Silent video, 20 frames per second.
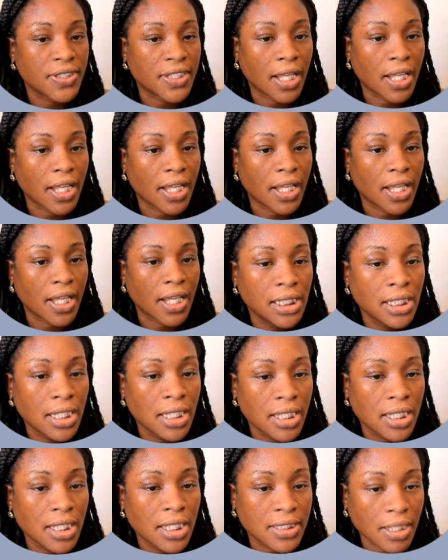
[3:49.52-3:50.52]
step.
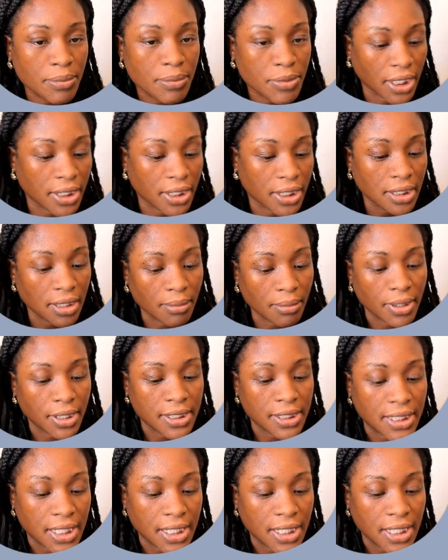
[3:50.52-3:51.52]
Subject, I'm going
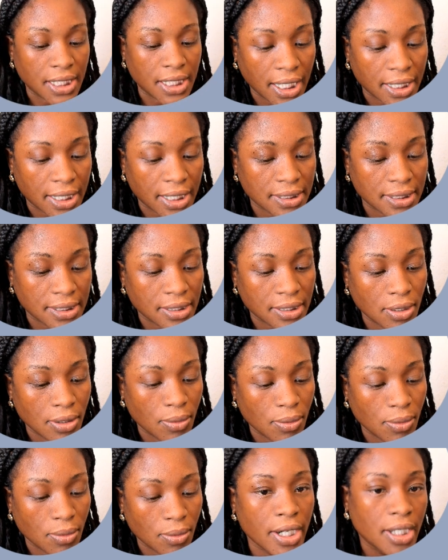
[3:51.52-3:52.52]
to say test
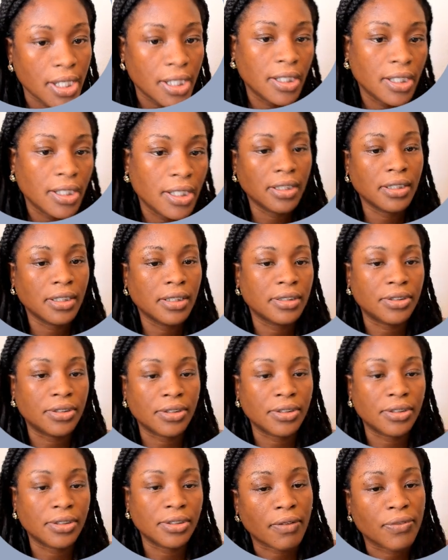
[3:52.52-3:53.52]
1.
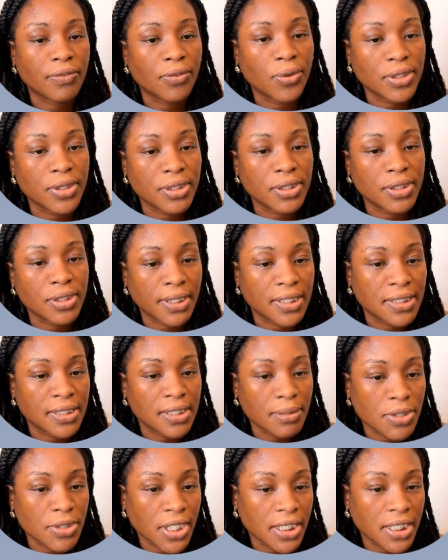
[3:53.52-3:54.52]
You can of course make the
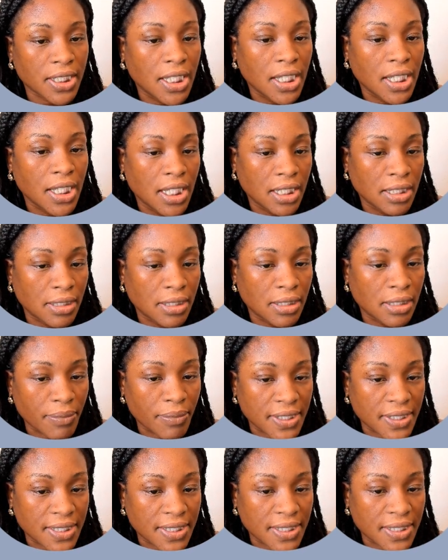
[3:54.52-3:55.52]
subject.
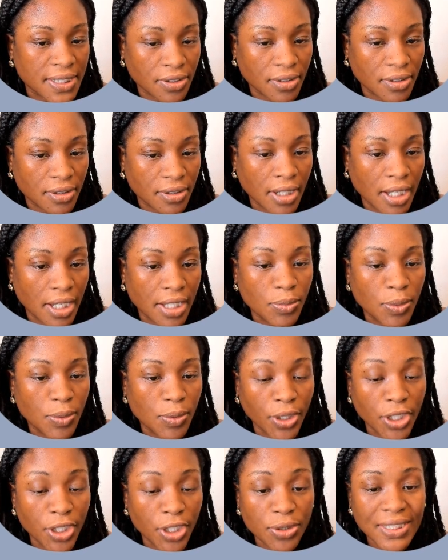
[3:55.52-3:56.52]
I'm the sender, and
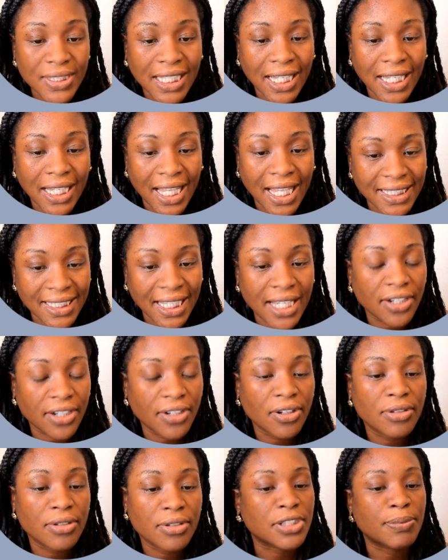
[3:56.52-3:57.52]
we want to use Classic
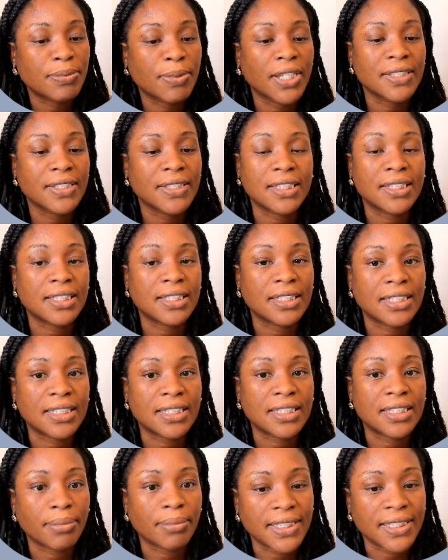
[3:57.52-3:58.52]
Editor just because it's the
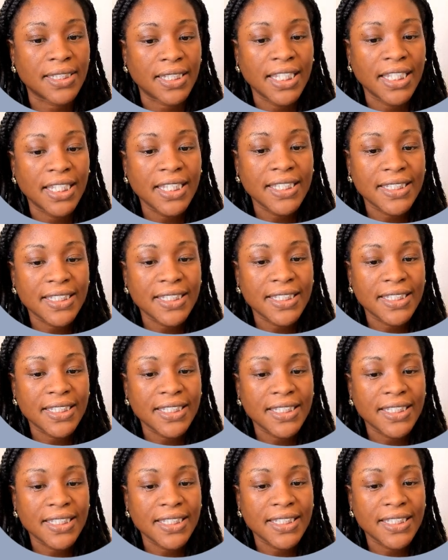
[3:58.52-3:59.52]
simplest and
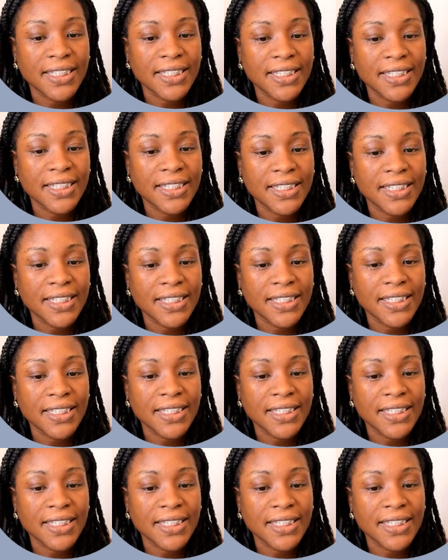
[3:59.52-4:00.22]
easiest to